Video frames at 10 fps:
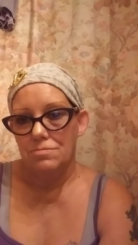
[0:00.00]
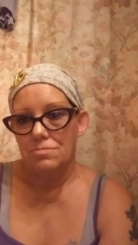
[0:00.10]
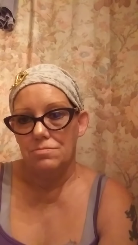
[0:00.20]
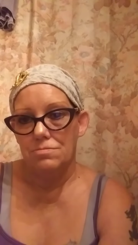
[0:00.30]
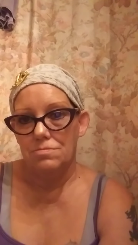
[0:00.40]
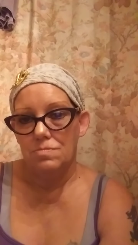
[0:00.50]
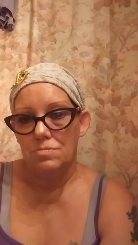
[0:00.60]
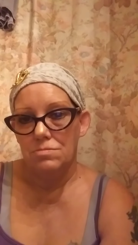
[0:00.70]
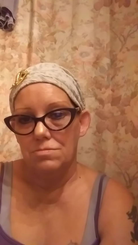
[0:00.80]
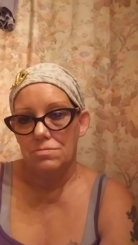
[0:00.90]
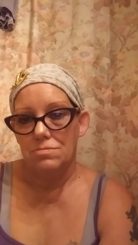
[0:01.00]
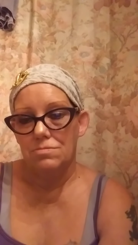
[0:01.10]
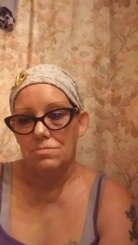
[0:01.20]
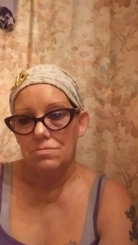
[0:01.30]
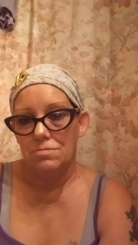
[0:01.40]

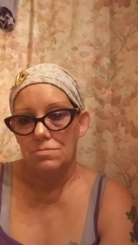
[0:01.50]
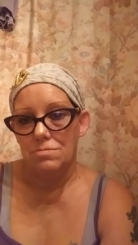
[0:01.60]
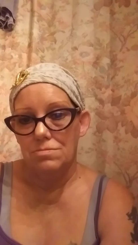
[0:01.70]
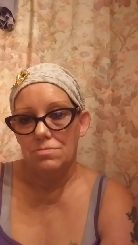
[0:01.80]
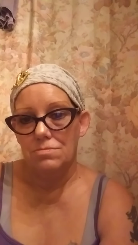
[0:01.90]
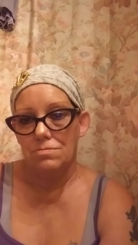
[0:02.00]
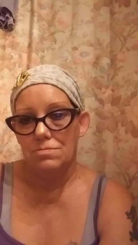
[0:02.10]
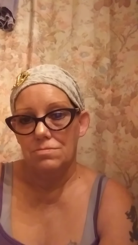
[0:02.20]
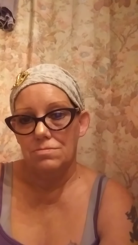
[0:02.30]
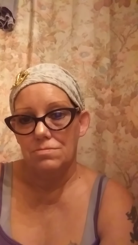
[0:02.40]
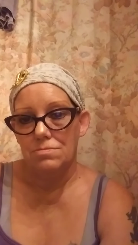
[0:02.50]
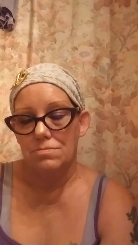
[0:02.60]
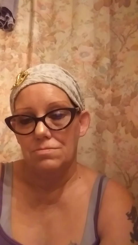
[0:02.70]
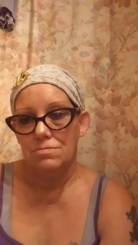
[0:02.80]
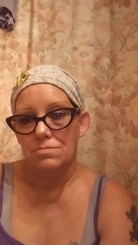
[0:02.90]

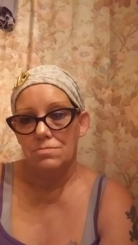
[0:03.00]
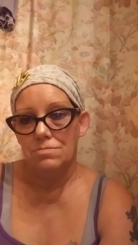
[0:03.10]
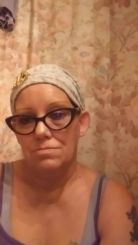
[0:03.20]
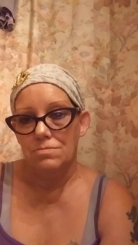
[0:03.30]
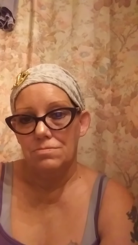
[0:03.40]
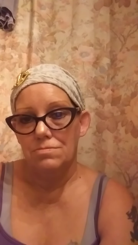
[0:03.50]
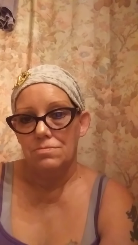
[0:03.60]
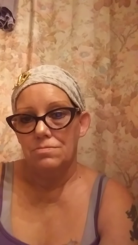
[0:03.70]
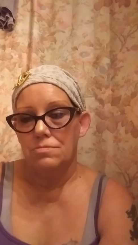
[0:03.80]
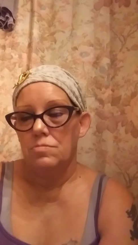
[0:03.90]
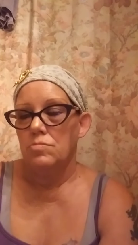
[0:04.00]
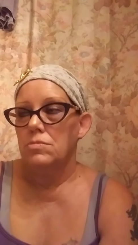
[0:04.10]
(silence)